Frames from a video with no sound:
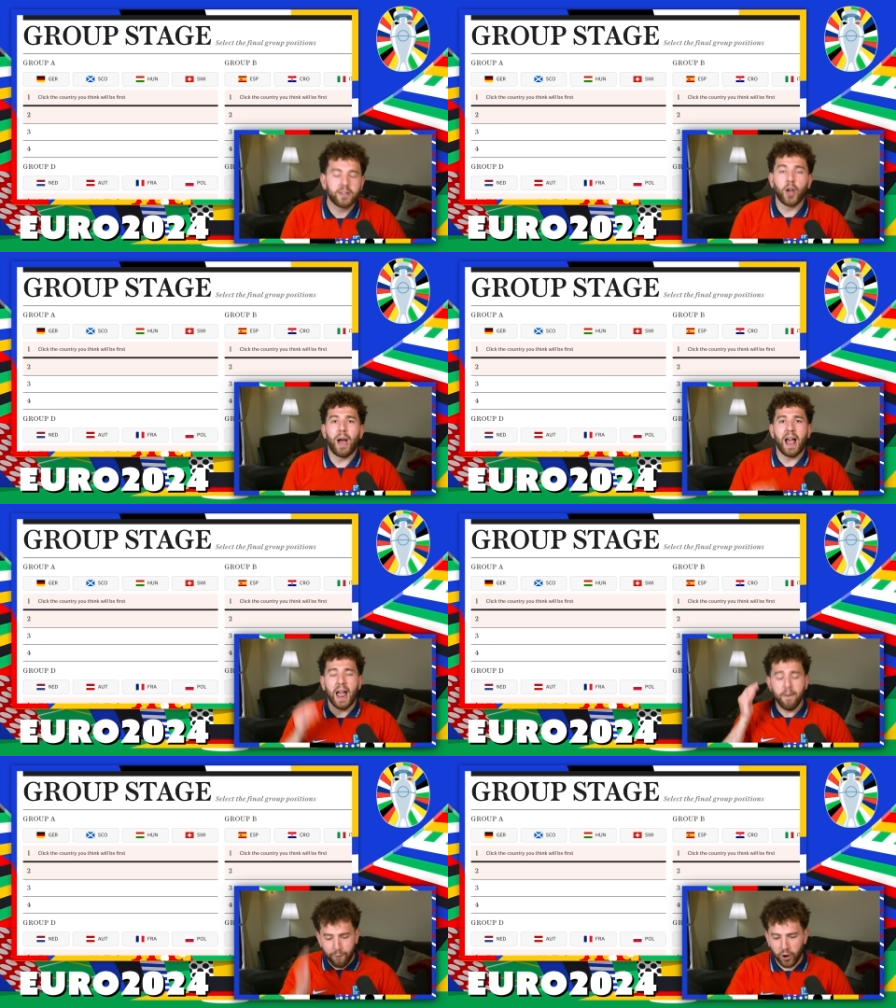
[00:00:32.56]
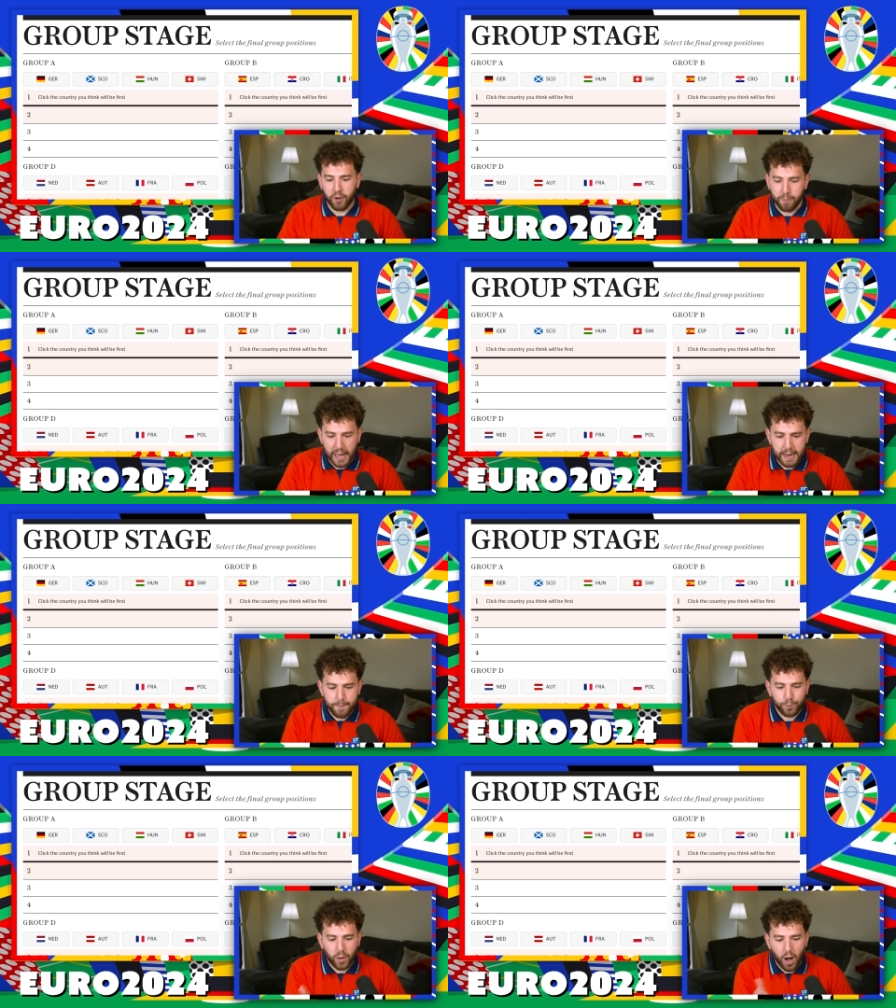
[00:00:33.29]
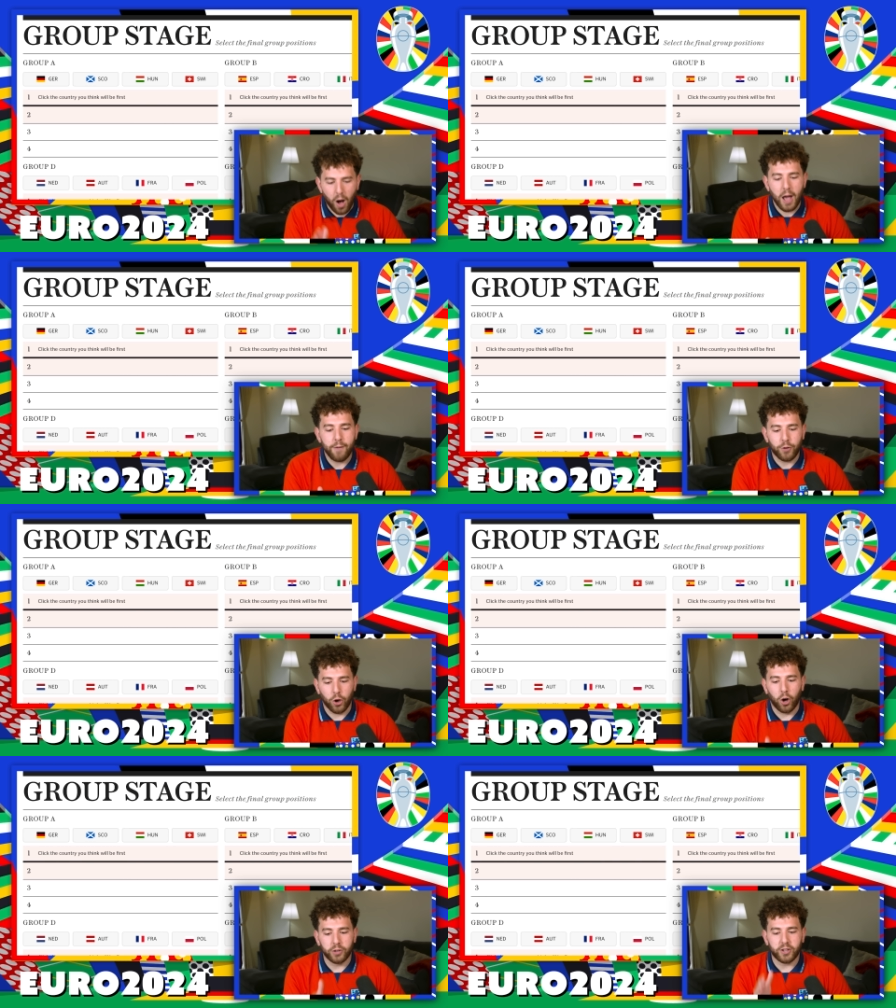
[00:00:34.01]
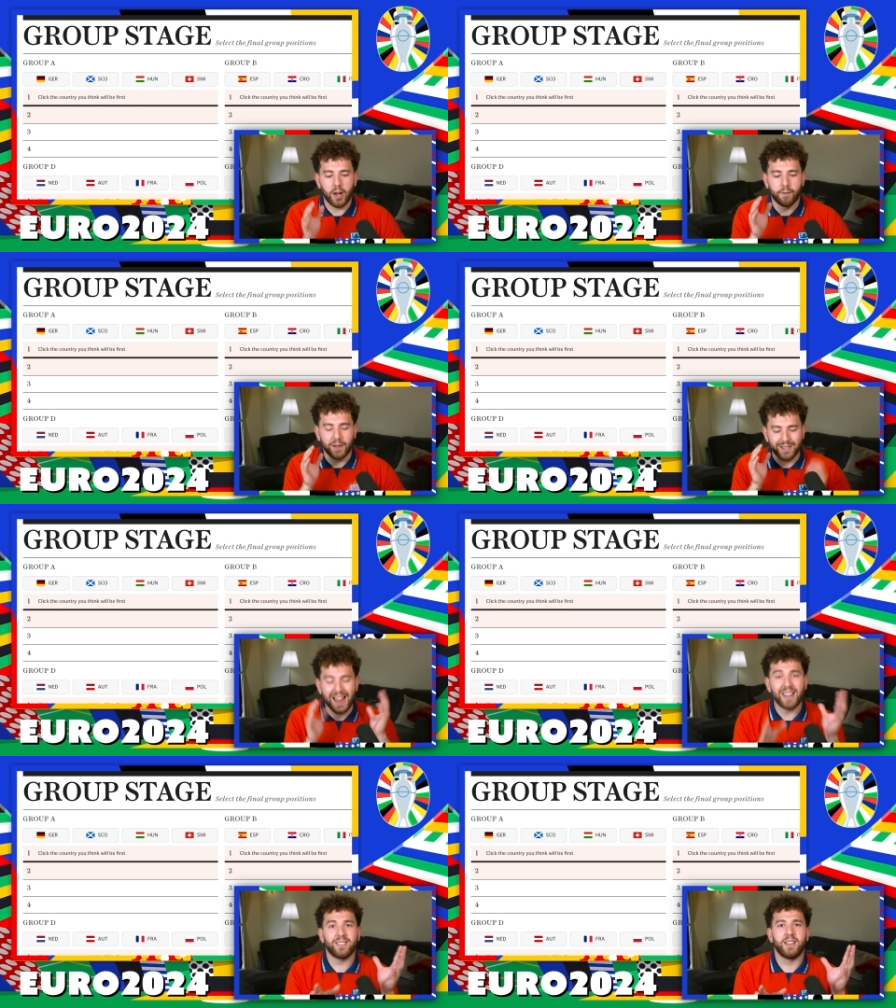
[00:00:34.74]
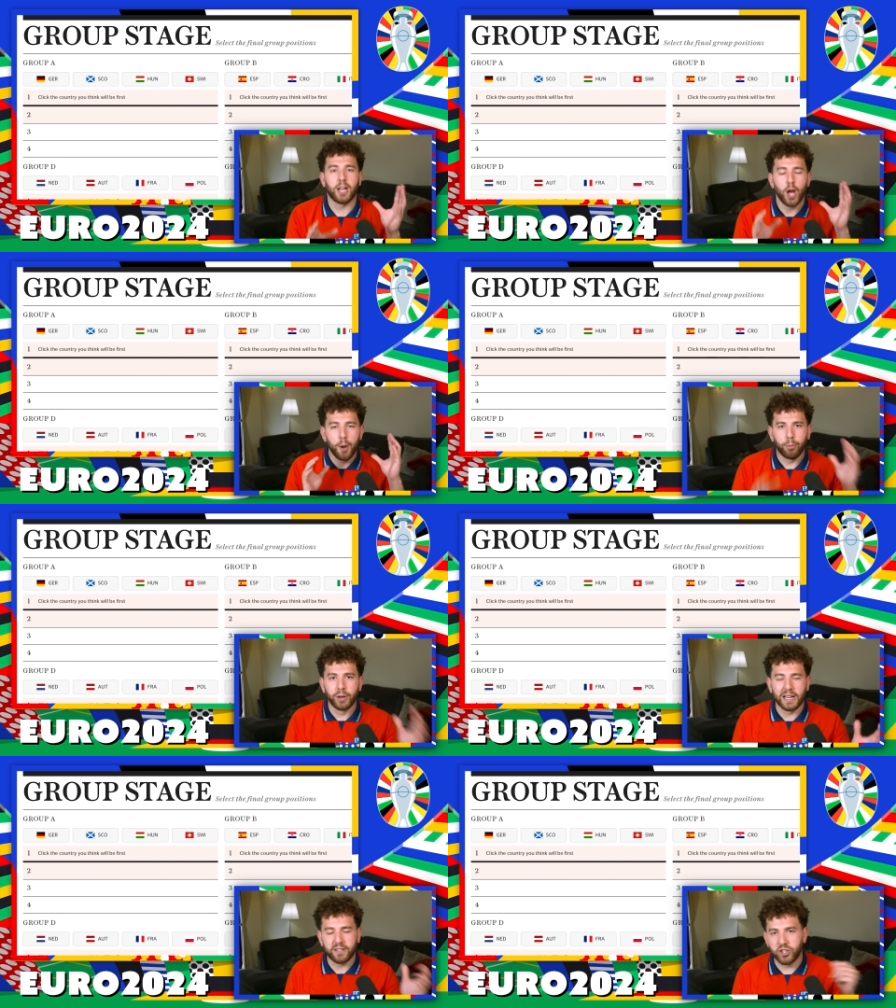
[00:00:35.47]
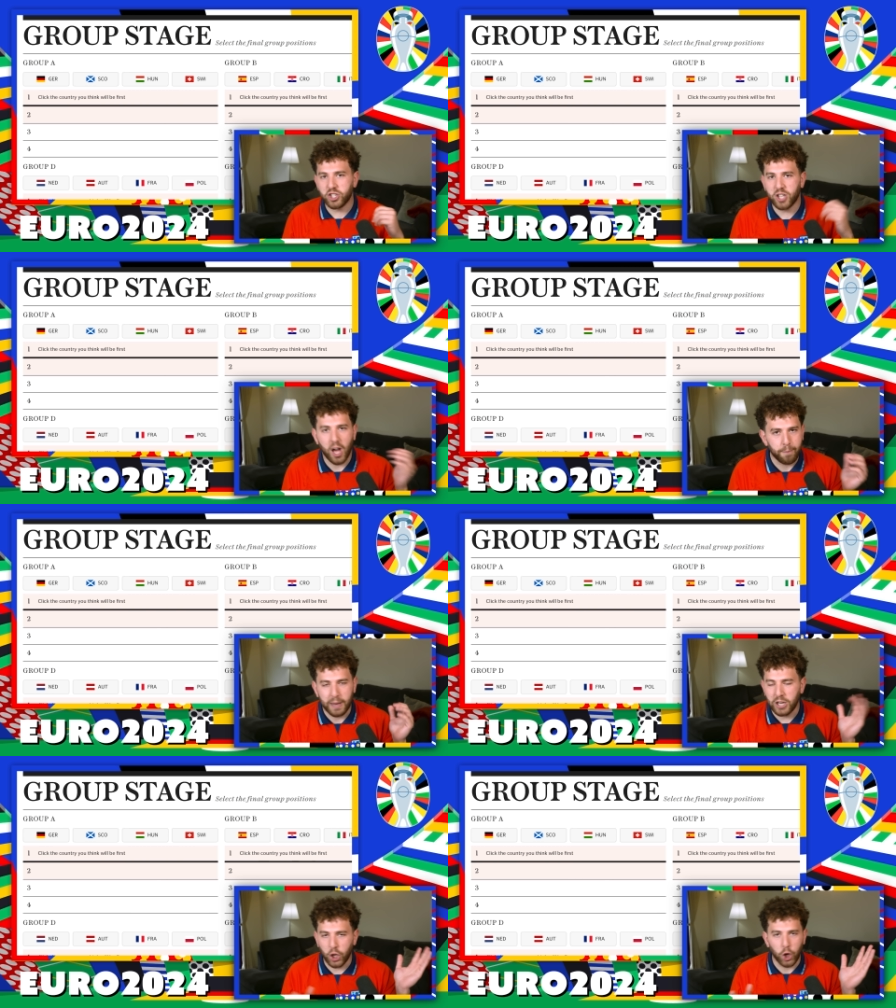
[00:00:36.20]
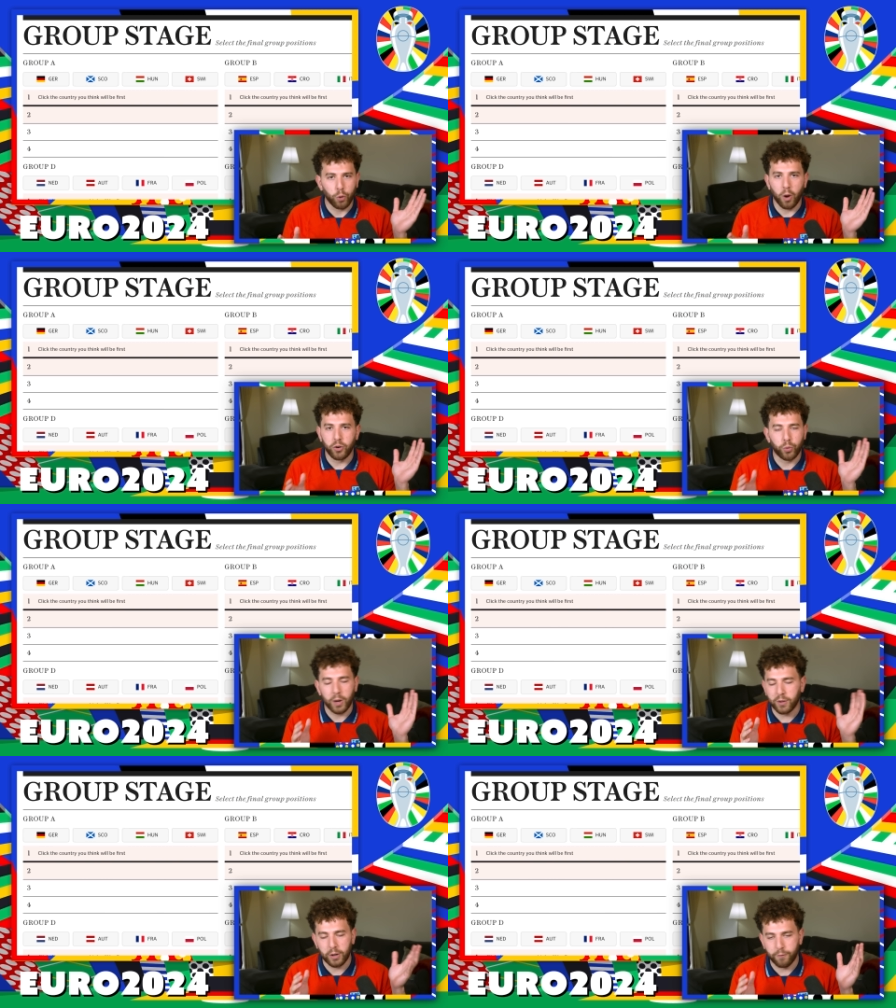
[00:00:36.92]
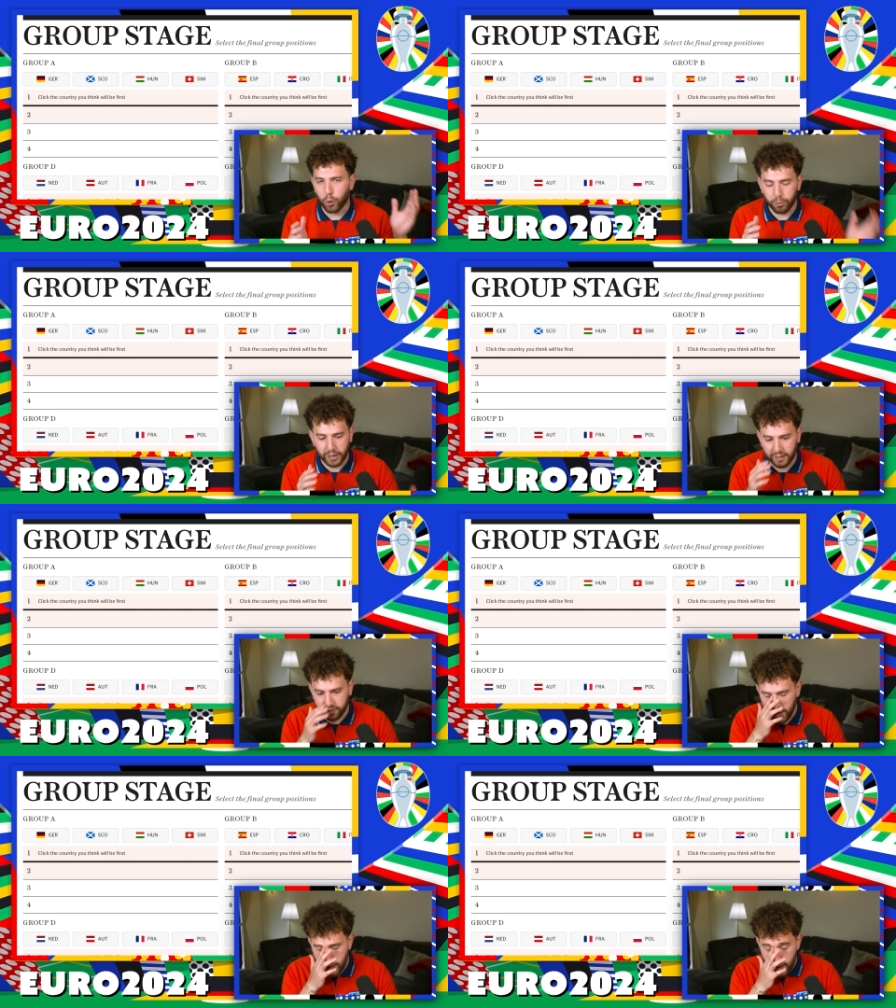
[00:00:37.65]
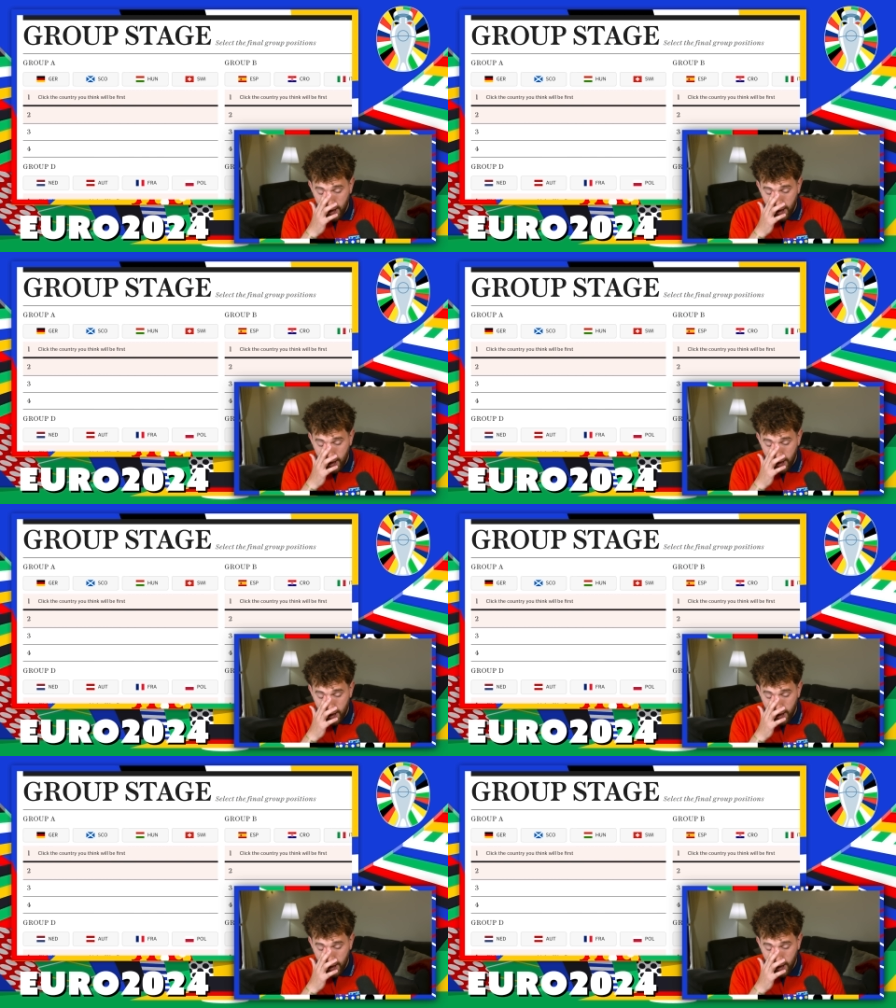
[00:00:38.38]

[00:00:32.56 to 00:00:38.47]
So in front of me, I've got a fantastic predictor. Just type in Euro twenty twenty-four predictor.